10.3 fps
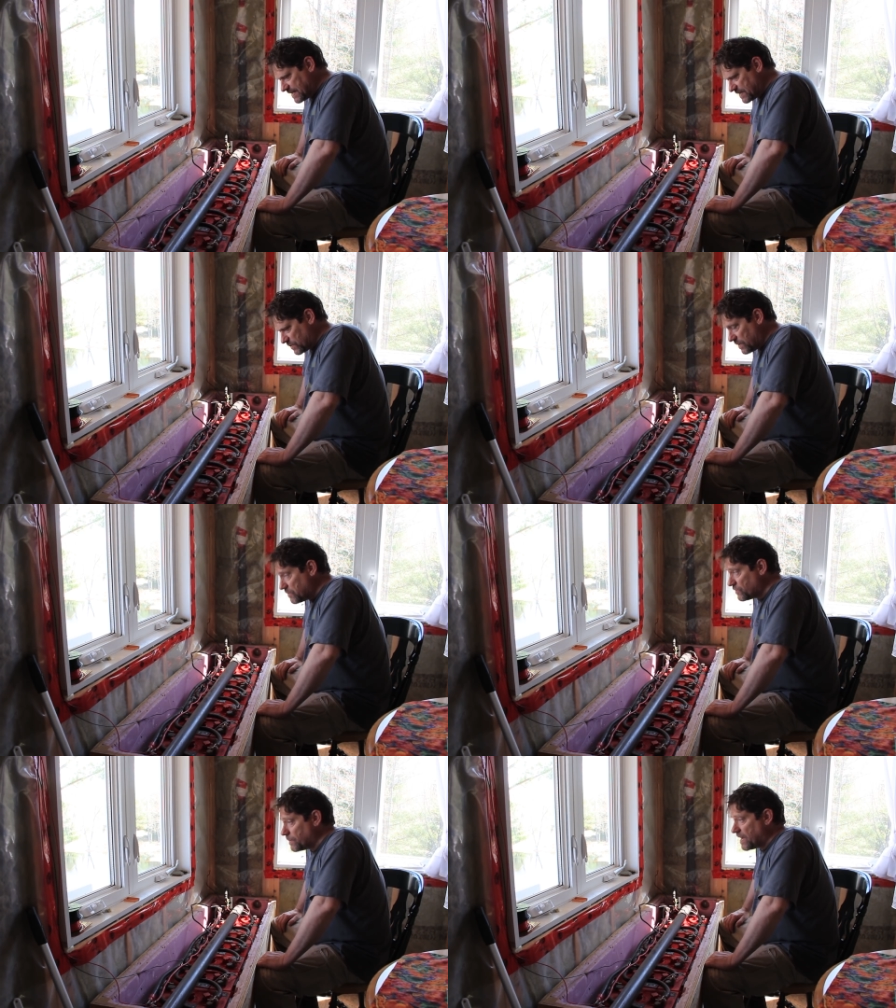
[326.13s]
since we
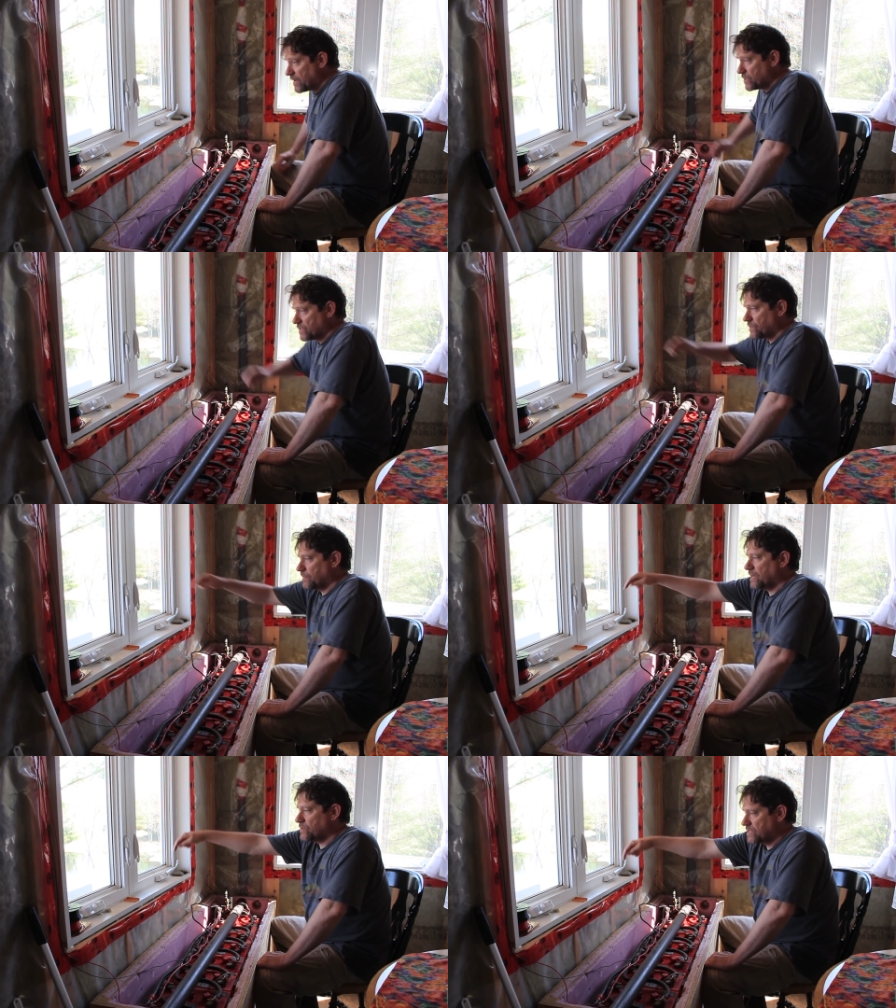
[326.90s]
moved the batteries
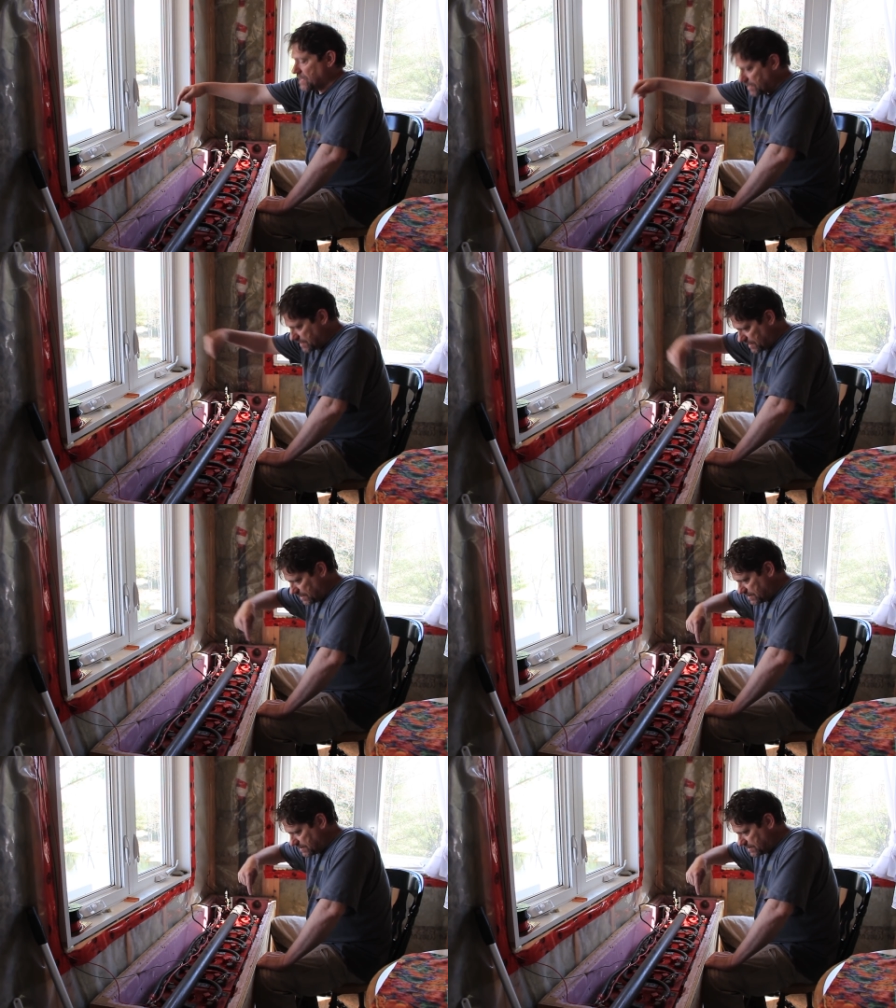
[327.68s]
from outside to